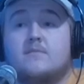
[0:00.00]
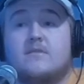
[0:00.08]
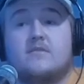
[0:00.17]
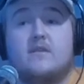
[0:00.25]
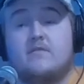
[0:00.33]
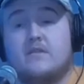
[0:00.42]

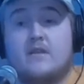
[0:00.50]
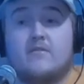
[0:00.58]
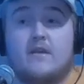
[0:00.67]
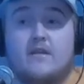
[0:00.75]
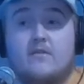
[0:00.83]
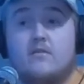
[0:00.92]
especially living in
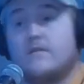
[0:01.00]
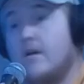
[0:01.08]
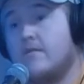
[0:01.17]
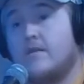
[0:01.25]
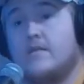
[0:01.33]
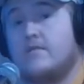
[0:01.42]
the area I do.
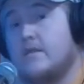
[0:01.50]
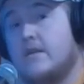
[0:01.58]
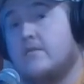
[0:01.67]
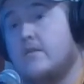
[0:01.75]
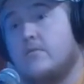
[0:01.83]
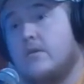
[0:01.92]
And now if I lived
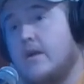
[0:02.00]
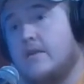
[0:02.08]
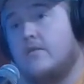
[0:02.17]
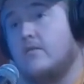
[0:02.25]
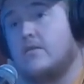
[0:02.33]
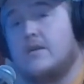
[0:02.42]
in an area where
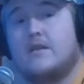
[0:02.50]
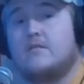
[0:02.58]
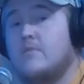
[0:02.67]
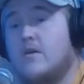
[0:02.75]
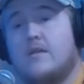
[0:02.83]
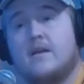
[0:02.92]
I know,
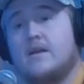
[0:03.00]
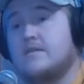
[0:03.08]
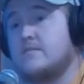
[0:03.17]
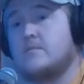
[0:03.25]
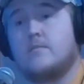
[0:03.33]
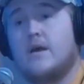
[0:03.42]
okay, tomorrow that
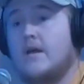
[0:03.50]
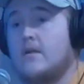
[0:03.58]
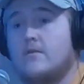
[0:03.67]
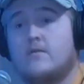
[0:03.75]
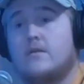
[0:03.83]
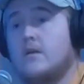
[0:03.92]
guy's going to be
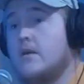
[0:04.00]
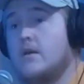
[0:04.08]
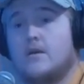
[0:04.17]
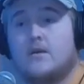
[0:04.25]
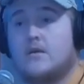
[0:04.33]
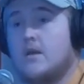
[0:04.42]
back. Or,
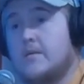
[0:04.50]
yeah.